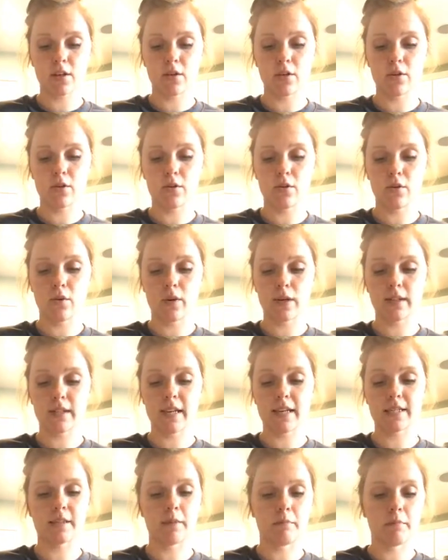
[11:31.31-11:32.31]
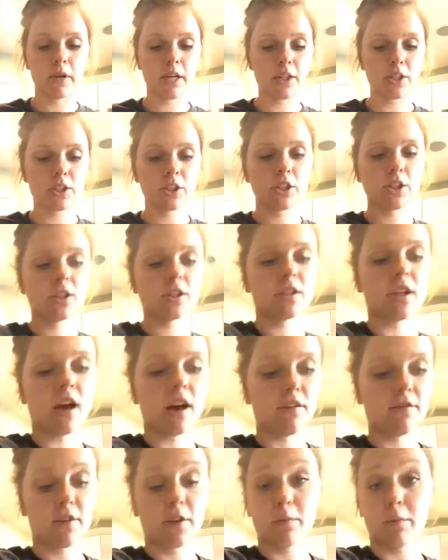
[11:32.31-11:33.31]
you take some pictures
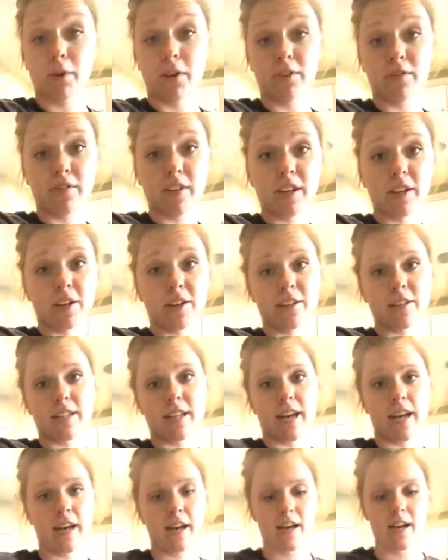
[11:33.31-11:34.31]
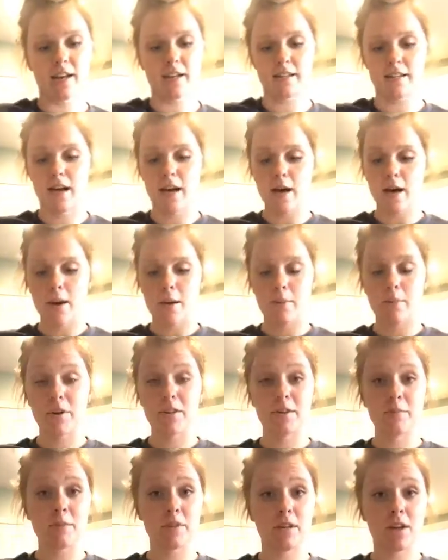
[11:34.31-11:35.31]
of your bird feeders and
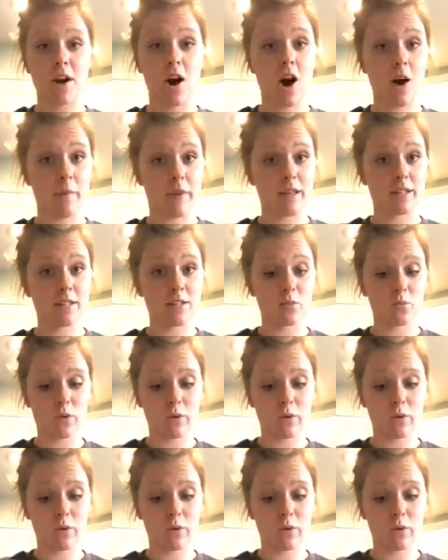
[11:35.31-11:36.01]
put them in the comments.